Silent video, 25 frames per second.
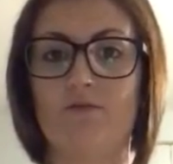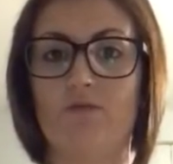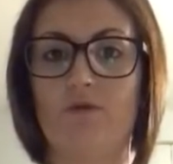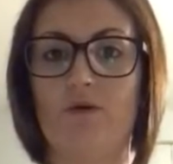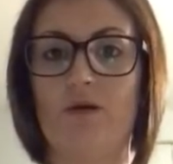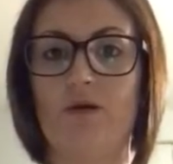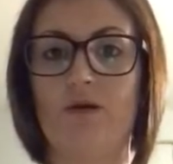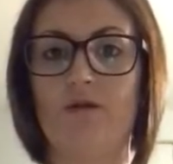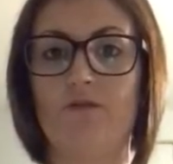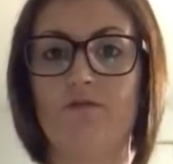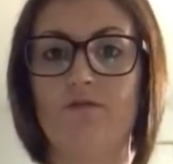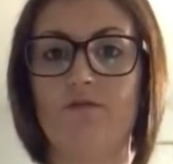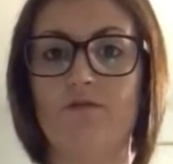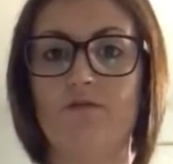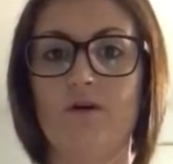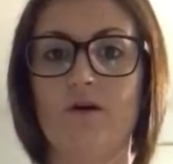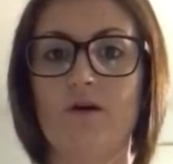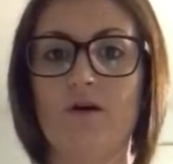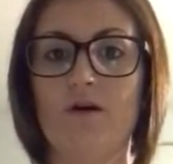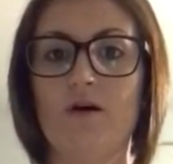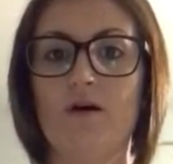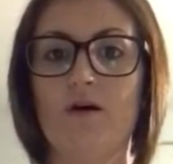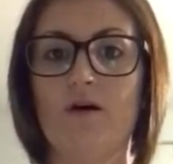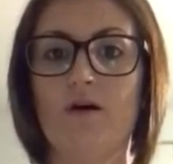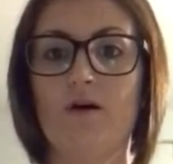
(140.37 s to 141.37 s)

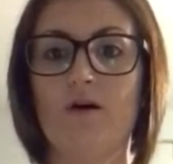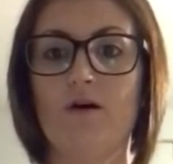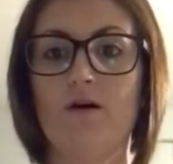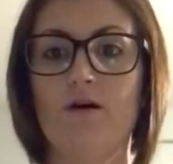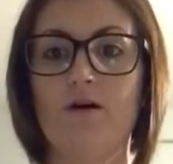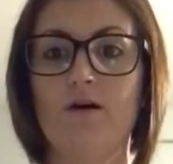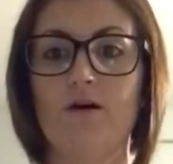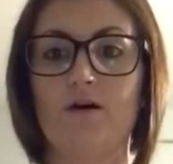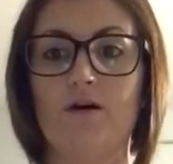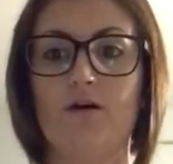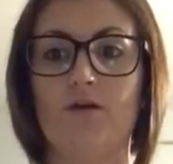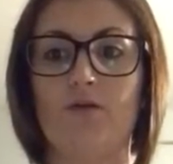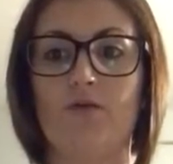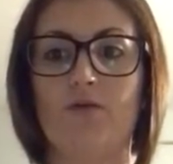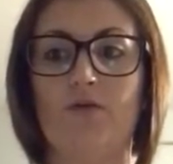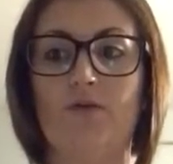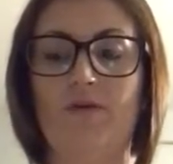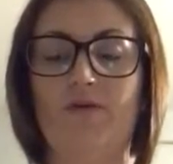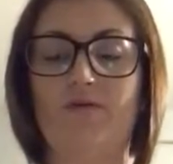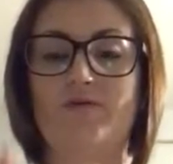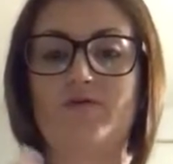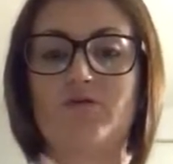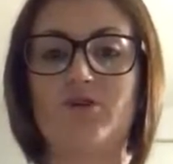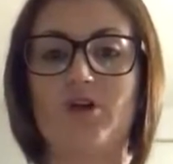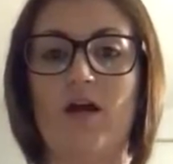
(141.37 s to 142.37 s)

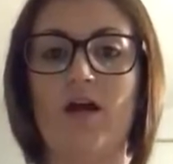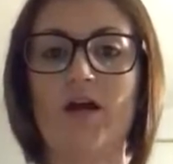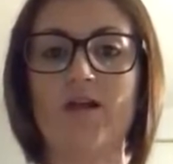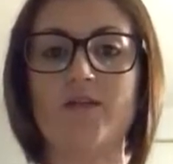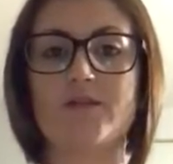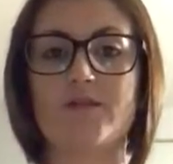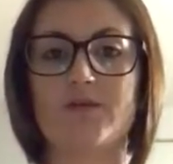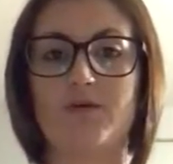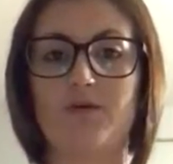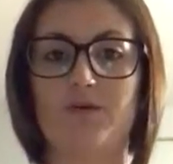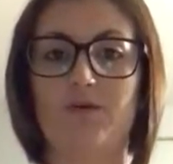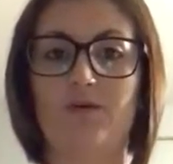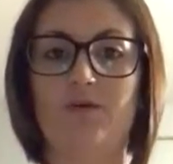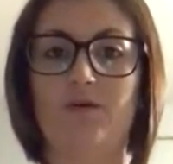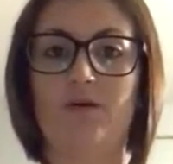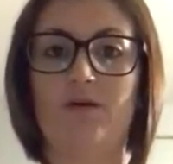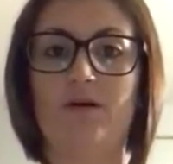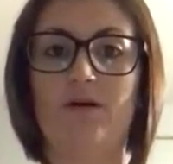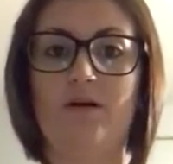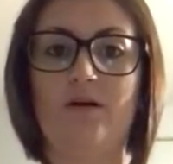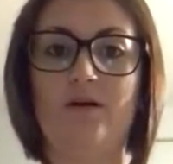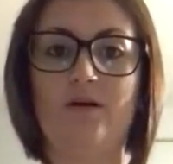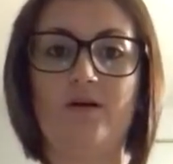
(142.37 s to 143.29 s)
we've tried to